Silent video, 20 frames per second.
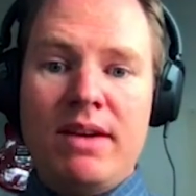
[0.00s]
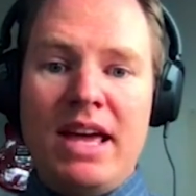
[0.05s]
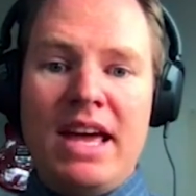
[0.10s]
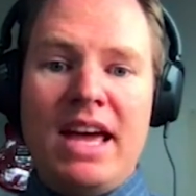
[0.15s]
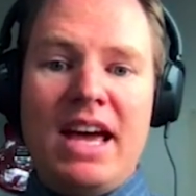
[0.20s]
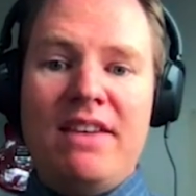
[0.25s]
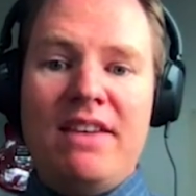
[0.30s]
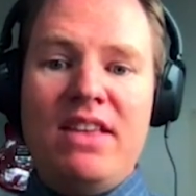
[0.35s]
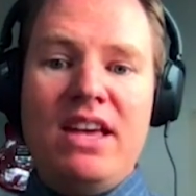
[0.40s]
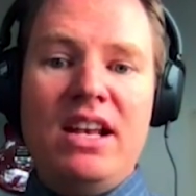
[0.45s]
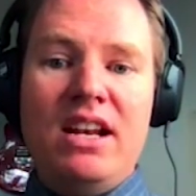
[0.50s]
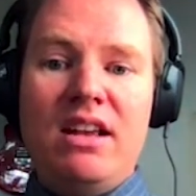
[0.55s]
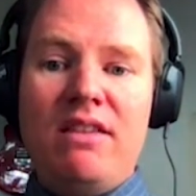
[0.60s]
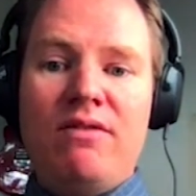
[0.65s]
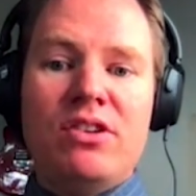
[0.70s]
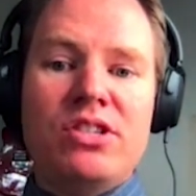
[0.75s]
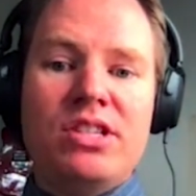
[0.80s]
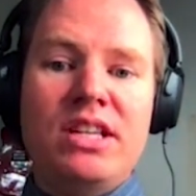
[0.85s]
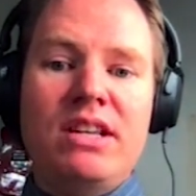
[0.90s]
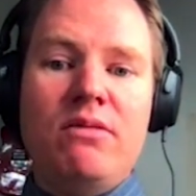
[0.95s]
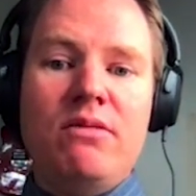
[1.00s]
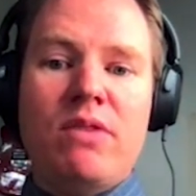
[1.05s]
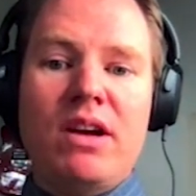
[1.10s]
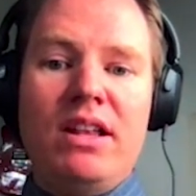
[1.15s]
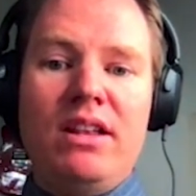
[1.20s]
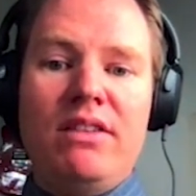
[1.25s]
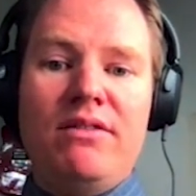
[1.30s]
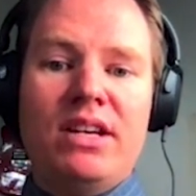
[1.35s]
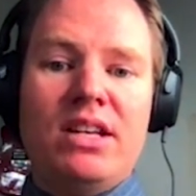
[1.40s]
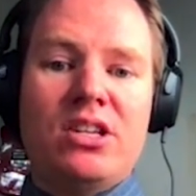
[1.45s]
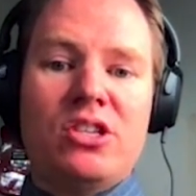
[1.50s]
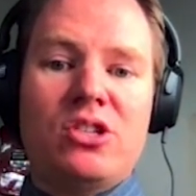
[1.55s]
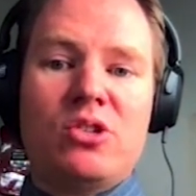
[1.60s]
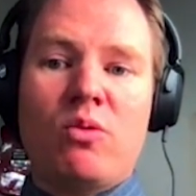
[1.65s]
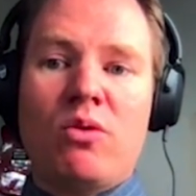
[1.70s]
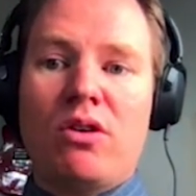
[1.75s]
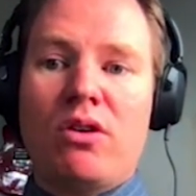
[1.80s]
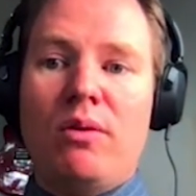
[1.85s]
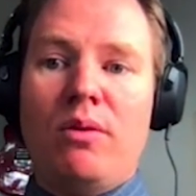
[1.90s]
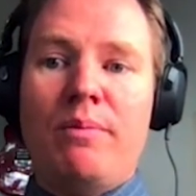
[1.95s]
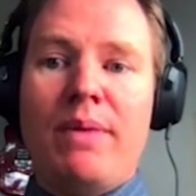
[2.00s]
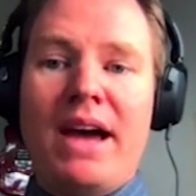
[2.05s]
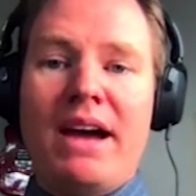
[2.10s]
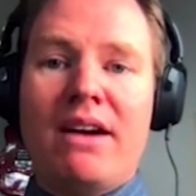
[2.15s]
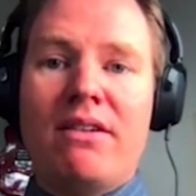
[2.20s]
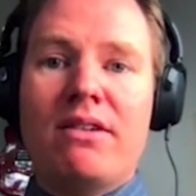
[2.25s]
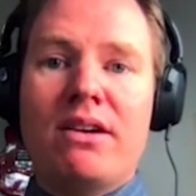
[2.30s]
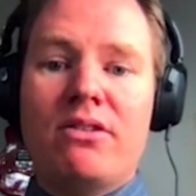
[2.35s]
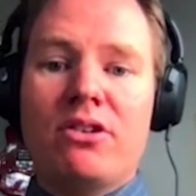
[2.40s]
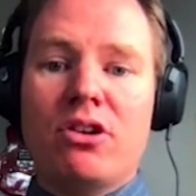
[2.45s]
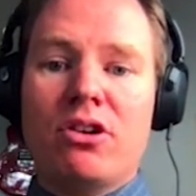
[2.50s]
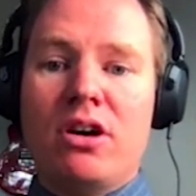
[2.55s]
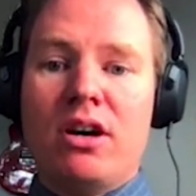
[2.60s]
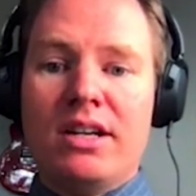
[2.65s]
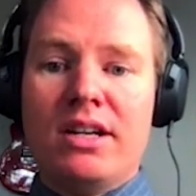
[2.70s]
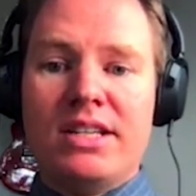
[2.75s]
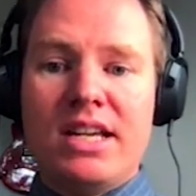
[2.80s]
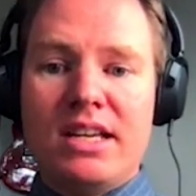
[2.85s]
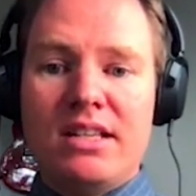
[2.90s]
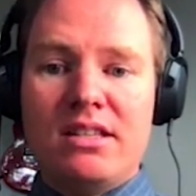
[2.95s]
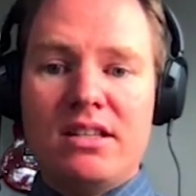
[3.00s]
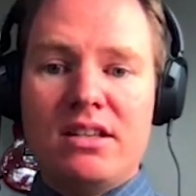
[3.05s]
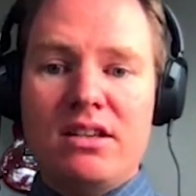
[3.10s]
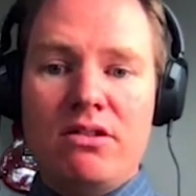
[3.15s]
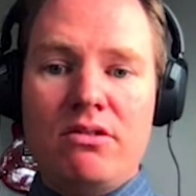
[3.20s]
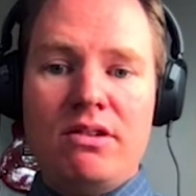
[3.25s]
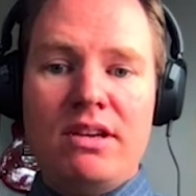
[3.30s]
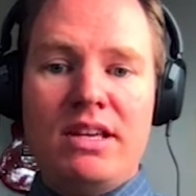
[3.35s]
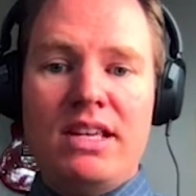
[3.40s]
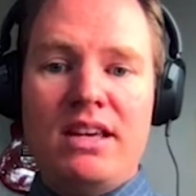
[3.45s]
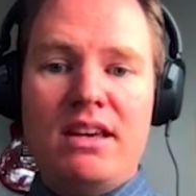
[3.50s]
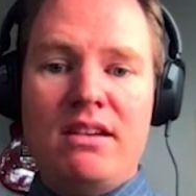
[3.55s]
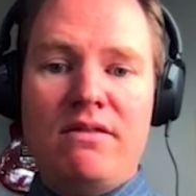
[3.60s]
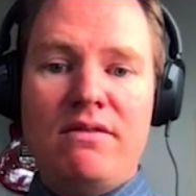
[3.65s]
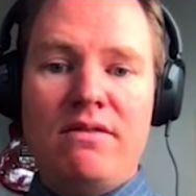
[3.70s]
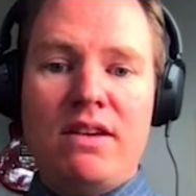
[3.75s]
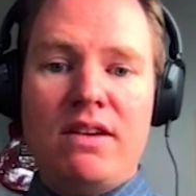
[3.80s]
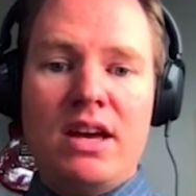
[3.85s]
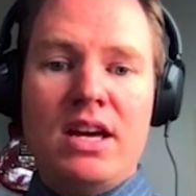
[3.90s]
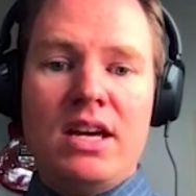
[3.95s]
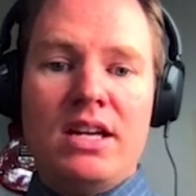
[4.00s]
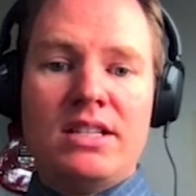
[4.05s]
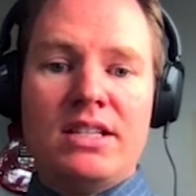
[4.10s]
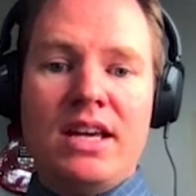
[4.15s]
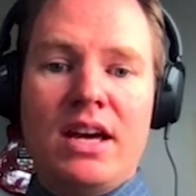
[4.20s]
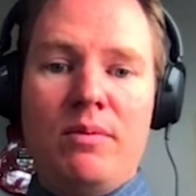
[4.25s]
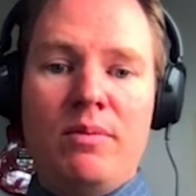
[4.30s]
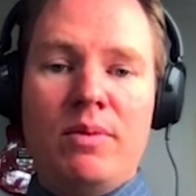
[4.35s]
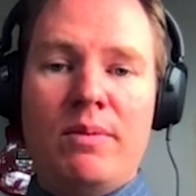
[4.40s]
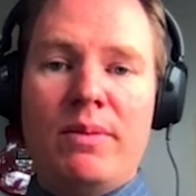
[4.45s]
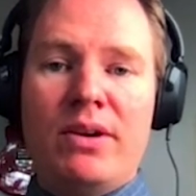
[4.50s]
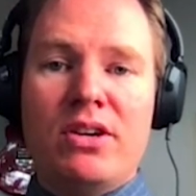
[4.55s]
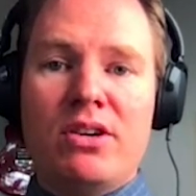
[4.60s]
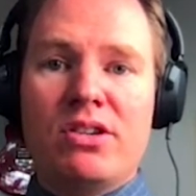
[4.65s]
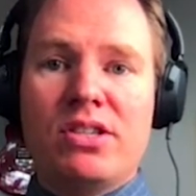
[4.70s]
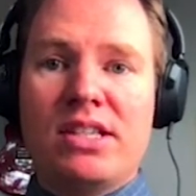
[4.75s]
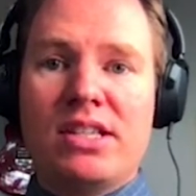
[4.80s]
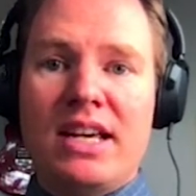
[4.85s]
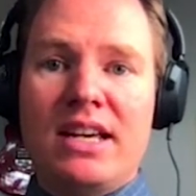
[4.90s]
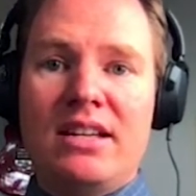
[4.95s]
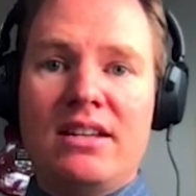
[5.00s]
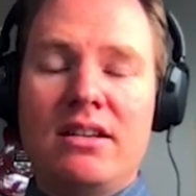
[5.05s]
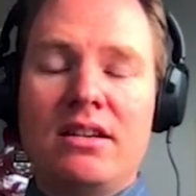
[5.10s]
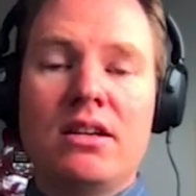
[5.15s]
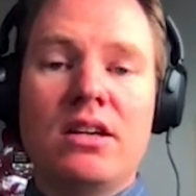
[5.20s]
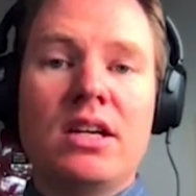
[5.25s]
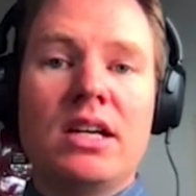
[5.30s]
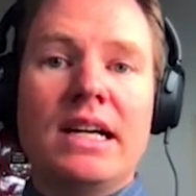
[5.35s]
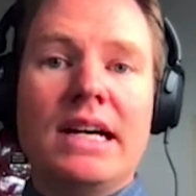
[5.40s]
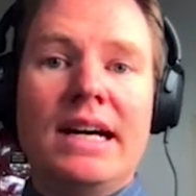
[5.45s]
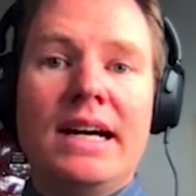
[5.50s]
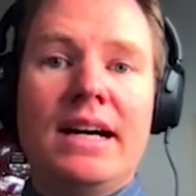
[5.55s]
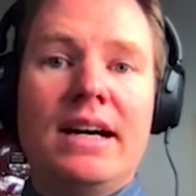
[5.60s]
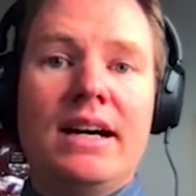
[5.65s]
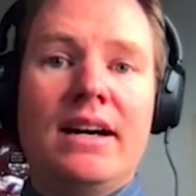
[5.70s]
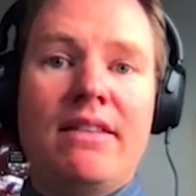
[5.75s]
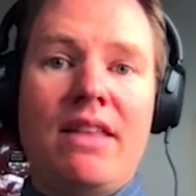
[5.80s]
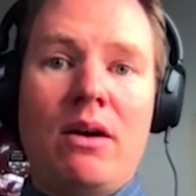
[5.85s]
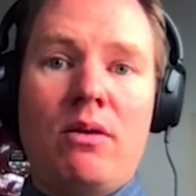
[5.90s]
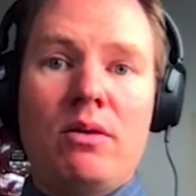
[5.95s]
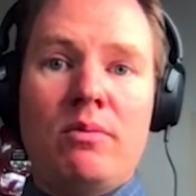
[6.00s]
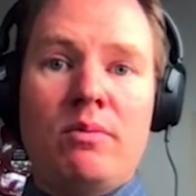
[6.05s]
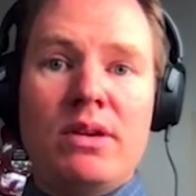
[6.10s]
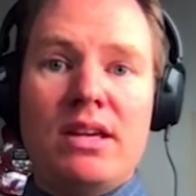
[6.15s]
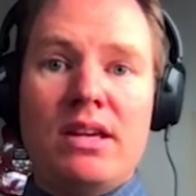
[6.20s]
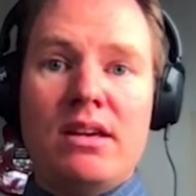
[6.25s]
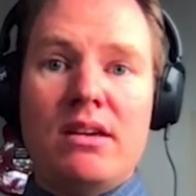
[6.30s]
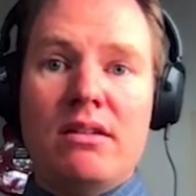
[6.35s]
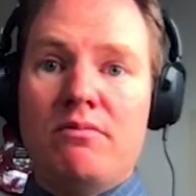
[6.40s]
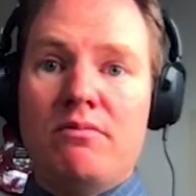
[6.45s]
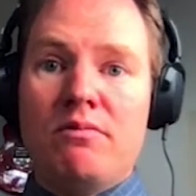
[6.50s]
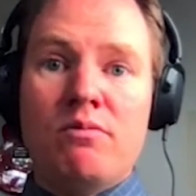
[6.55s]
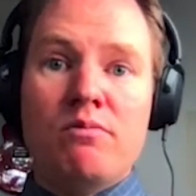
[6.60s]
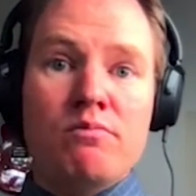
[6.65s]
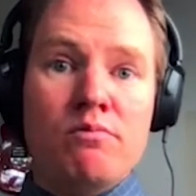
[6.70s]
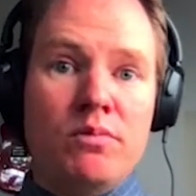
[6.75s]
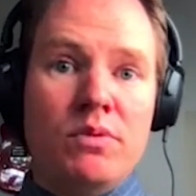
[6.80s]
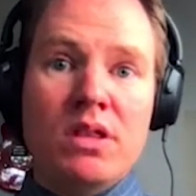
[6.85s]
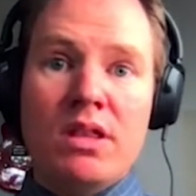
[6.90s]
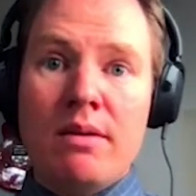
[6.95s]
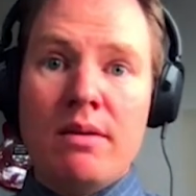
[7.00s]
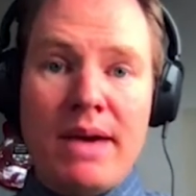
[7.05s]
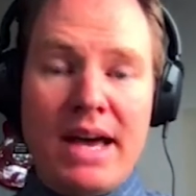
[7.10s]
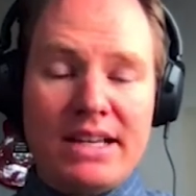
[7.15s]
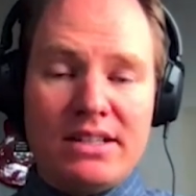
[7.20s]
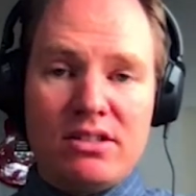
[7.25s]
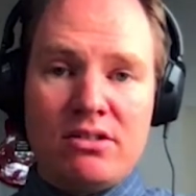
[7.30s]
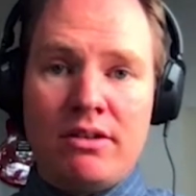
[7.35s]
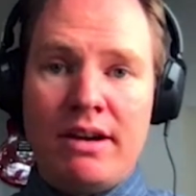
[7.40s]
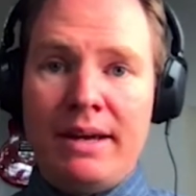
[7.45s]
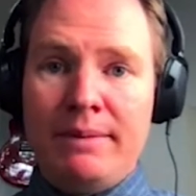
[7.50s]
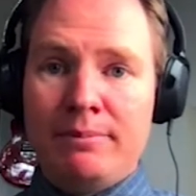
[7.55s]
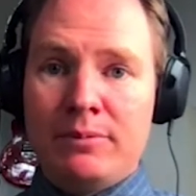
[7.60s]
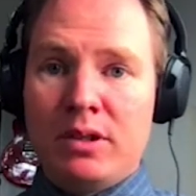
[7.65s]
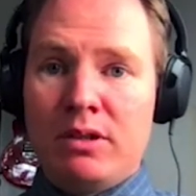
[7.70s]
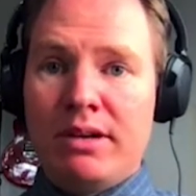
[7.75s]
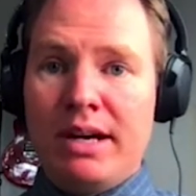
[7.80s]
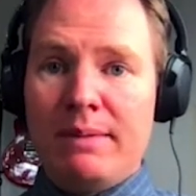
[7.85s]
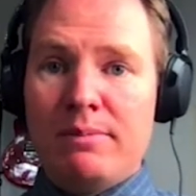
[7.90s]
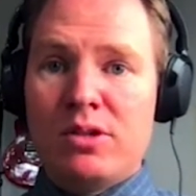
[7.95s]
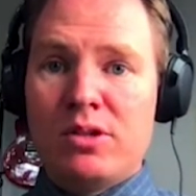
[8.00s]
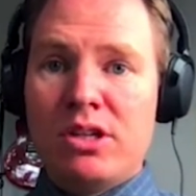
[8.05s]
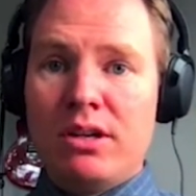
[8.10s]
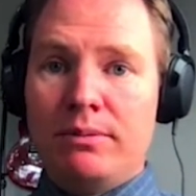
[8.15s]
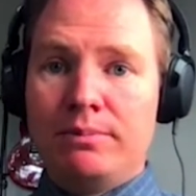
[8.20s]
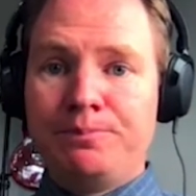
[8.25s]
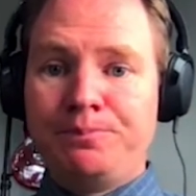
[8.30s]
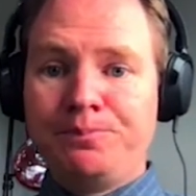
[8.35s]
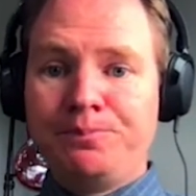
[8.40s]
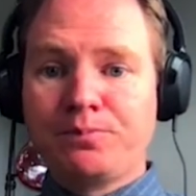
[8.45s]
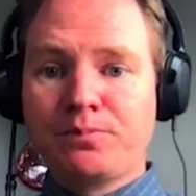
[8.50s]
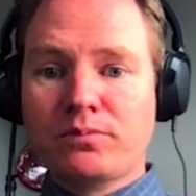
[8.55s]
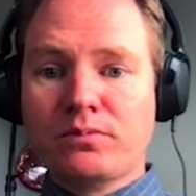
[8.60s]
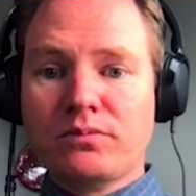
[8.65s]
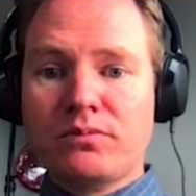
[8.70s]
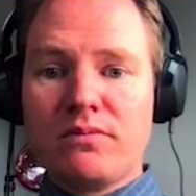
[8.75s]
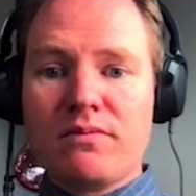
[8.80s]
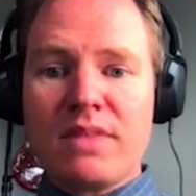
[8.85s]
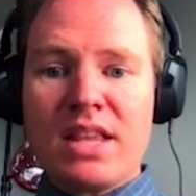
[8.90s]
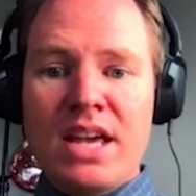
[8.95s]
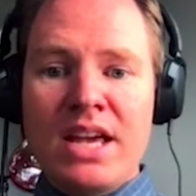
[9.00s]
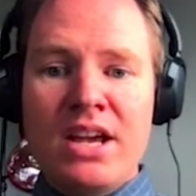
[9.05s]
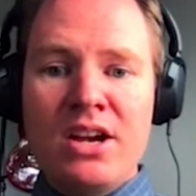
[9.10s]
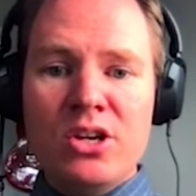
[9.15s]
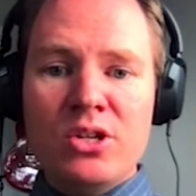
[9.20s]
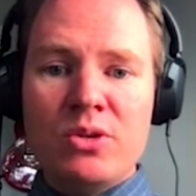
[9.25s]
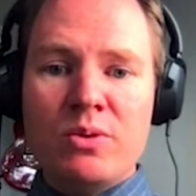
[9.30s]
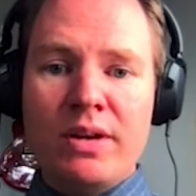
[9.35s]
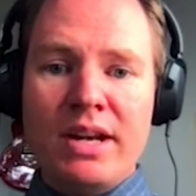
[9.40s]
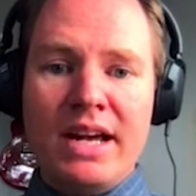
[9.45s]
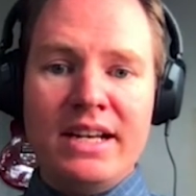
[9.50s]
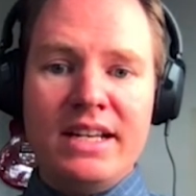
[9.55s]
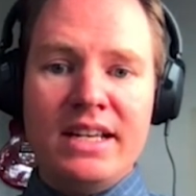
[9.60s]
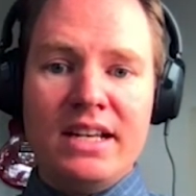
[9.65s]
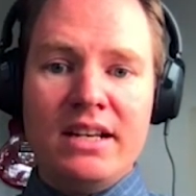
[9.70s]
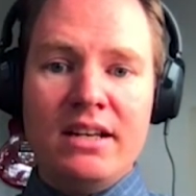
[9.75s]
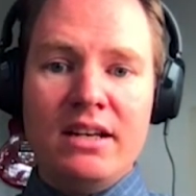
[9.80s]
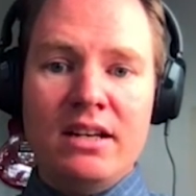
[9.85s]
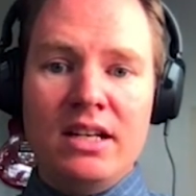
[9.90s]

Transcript: And then if there's any relevant historical background or context that you can give to help them understand, that would be the best, right? Okay, so here's what I did.